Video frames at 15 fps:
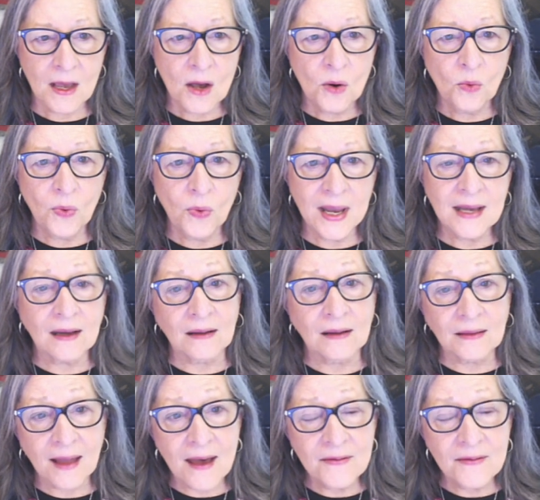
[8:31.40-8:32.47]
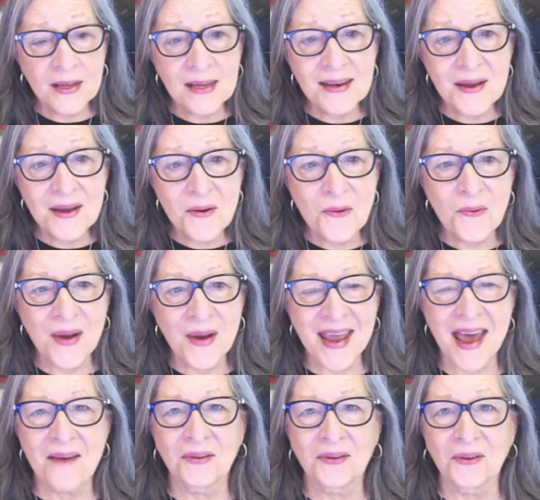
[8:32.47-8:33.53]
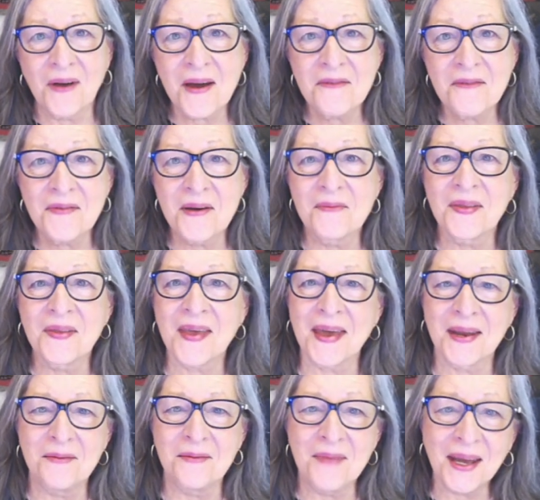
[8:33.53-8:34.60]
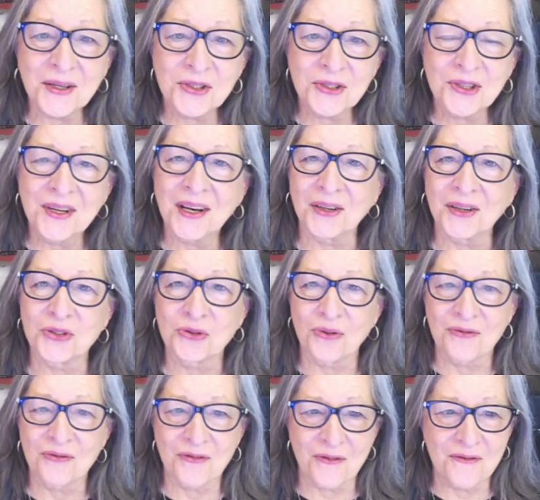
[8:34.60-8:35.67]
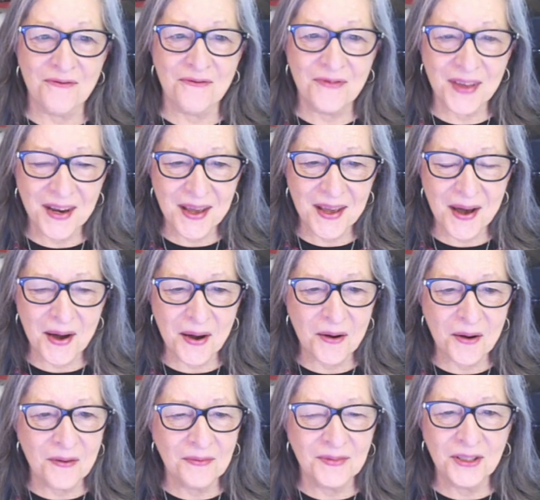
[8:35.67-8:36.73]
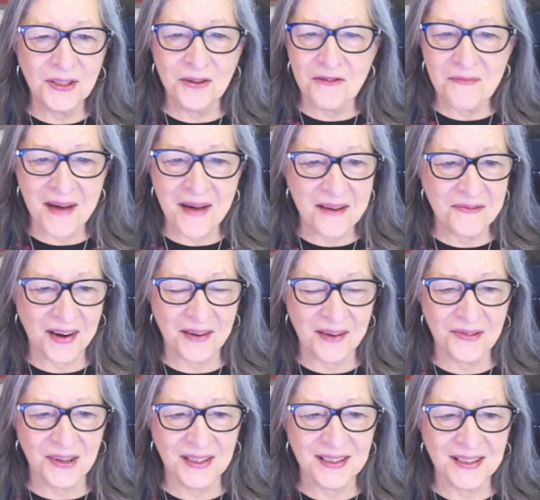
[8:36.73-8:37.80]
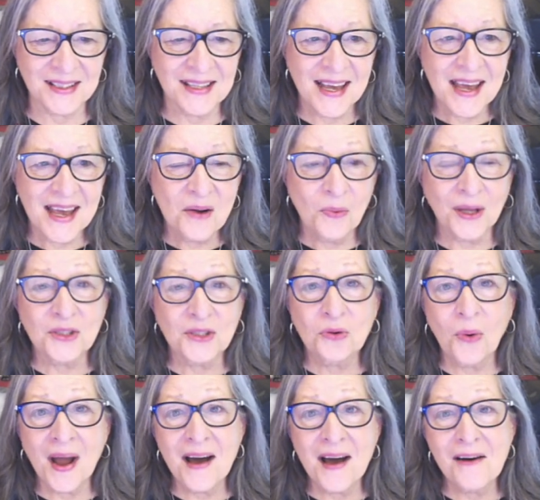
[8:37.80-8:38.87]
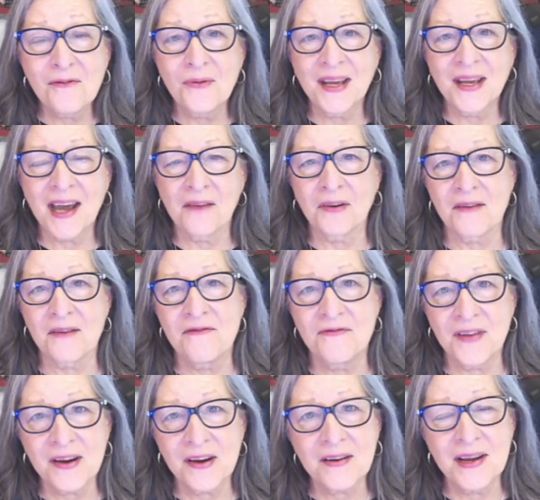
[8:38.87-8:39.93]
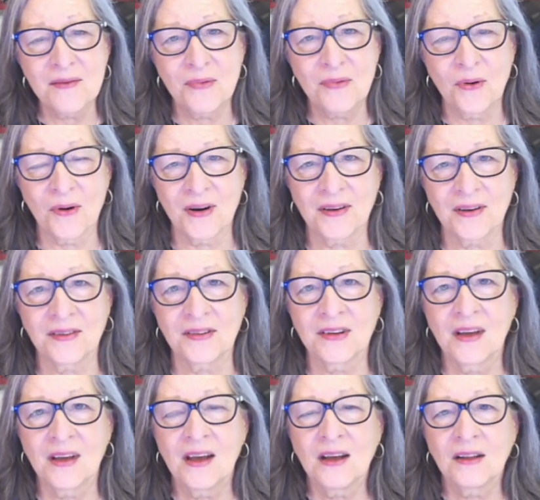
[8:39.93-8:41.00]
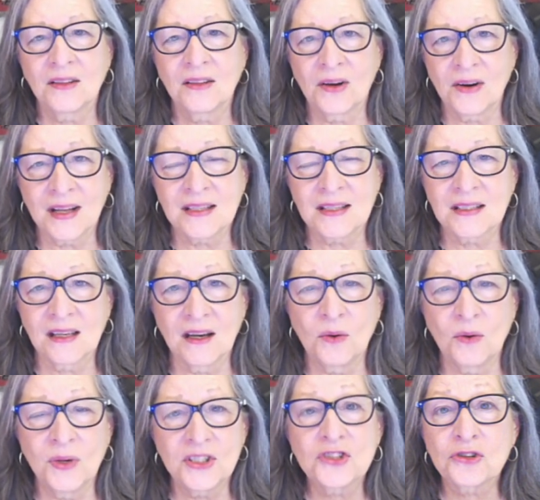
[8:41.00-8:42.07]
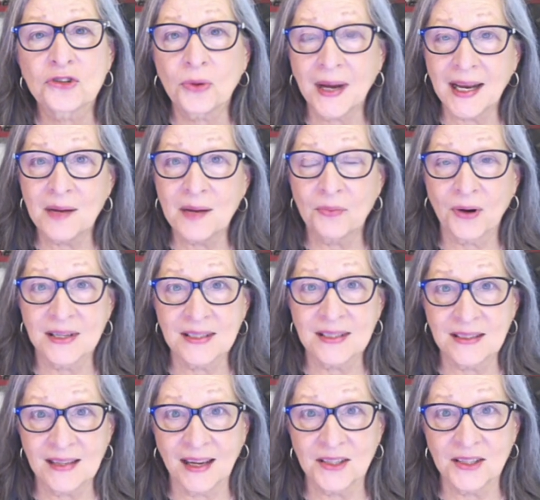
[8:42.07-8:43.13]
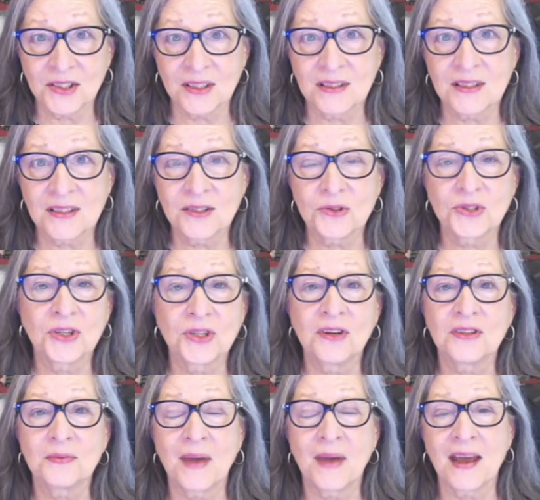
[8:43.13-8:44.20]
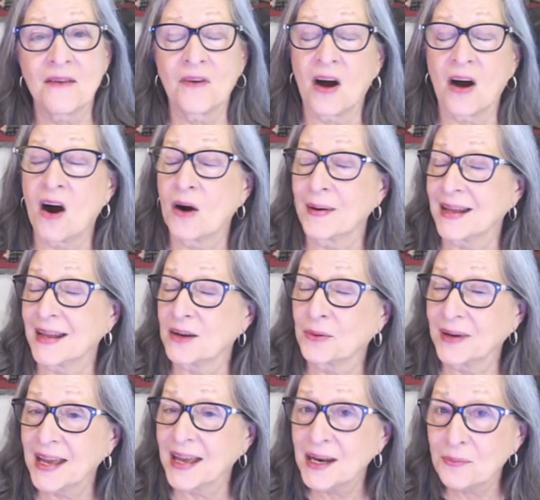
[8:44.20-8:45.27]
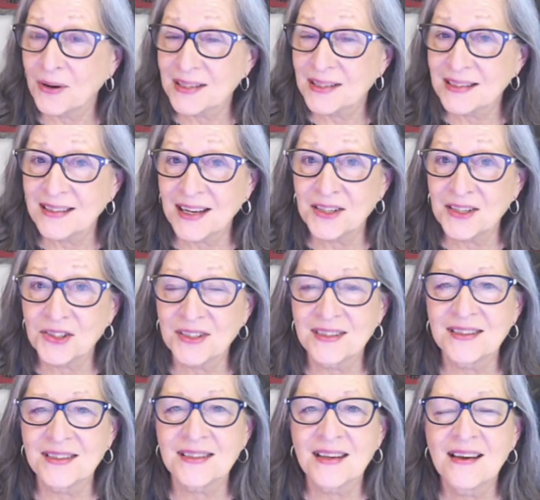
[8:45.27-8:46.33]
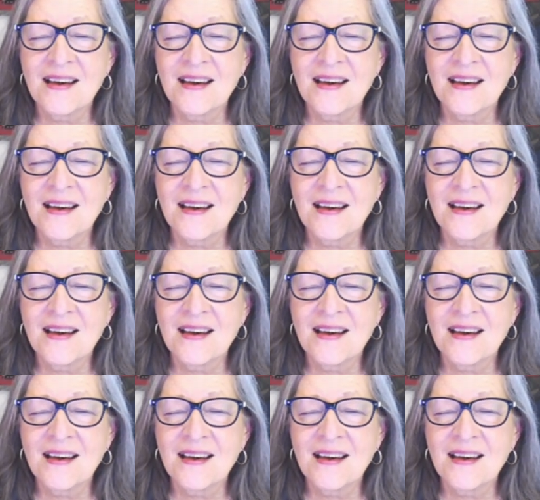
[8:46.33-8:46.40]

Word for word: Week 11, we have a lot of fun with animation and short form video, two of my favorites. Week 12, we cover a very important learning skill, which is creating presentations. Your students may have already created presentations,